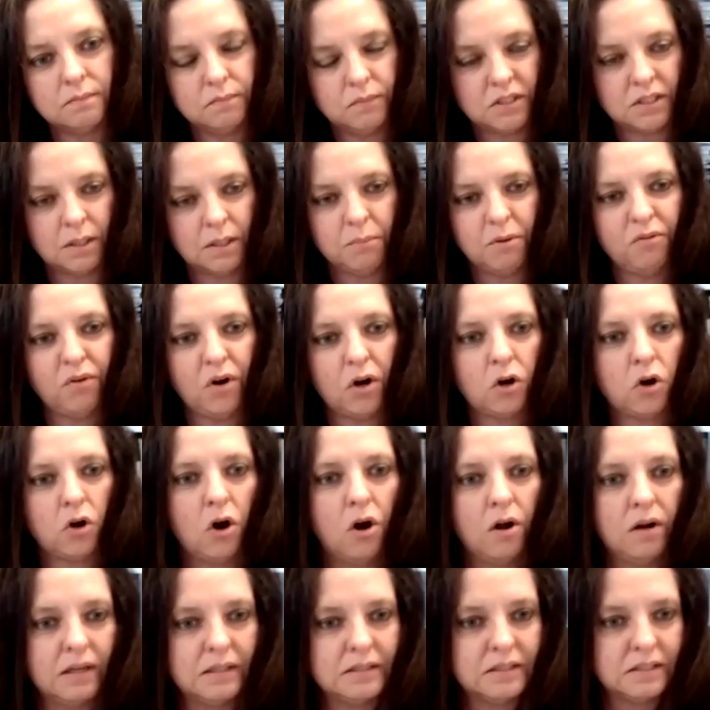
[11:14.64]
some of our
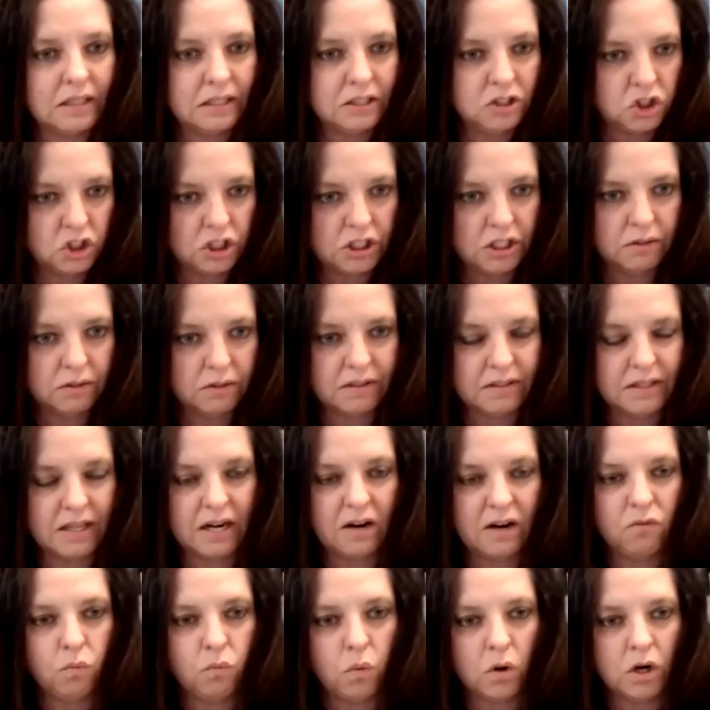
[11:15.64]
colleagues in engineering
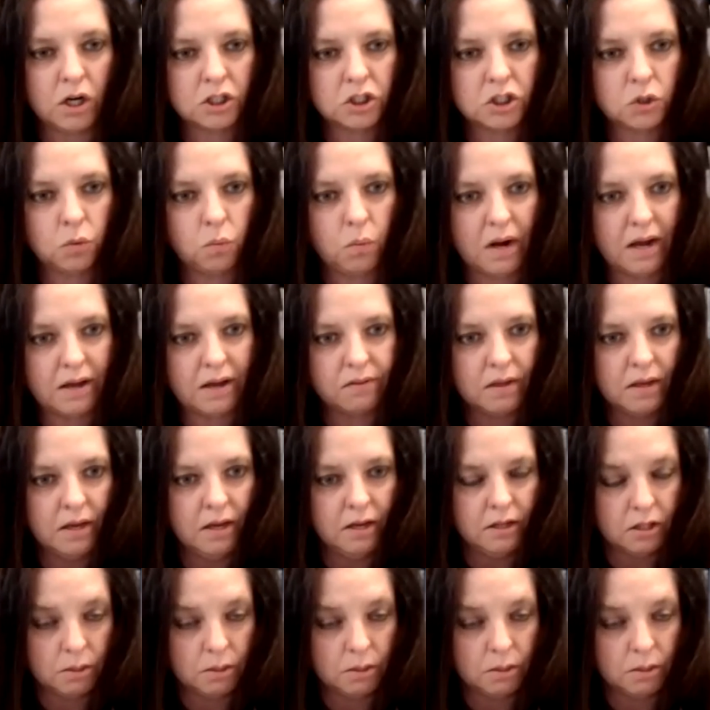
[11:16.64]
that have worked with